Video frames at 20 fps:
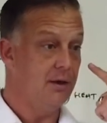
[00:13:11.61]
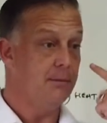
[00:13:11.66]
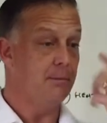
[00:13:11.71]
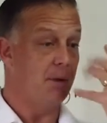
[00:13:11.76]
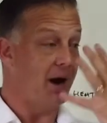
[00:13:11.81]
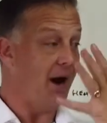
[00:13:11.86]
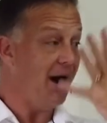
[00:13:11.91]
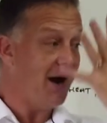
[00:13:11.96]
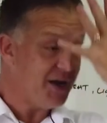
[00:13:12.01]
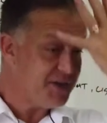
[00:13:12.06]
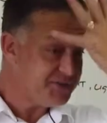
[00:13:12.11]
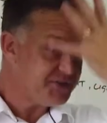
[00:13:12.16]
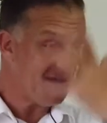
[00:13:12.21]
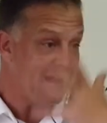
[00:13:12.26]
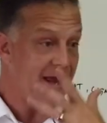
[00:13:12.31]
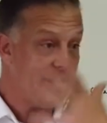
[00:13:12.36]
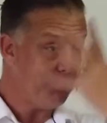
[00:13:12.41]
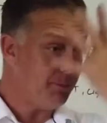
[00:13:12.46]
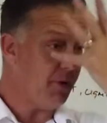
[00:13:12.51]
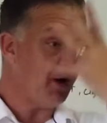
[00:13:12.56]
eyes
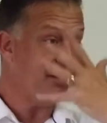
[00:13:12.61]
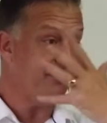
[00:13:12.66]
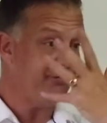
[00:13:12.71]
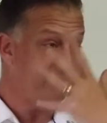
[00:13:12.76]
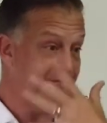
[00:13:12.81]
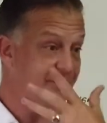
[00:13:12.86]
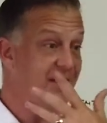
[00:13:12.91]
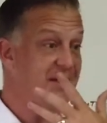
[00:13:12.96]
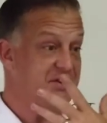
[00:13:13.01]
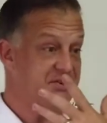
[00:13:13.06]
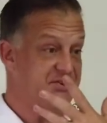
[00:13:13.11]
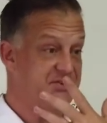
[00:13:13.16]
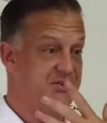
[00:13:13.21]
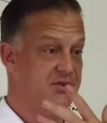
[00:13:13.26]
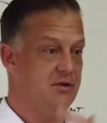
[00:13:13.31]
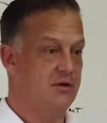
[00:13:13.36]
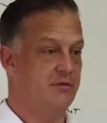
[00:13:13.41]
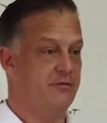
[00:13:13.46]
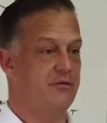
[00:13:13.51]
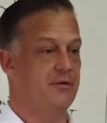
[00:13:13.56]
and my
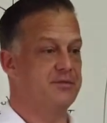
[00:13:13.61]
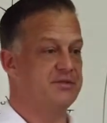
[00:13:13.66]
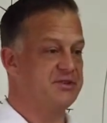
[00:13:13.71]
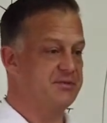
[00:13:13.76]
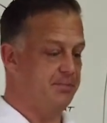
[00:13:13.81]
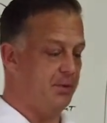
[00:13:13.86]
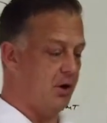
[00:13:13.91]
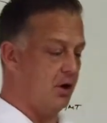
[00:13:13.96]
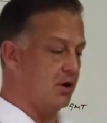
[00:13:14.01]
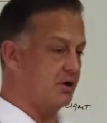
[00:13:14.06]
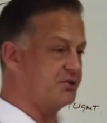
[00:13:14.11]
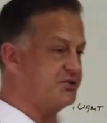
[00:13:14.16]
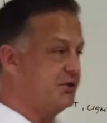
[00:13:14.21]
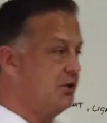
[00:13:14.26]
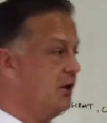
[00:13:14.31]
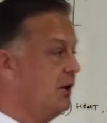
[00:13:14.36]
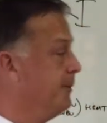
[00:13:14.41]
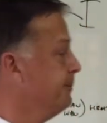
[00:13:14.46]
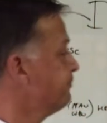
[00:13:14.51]
face from sparks.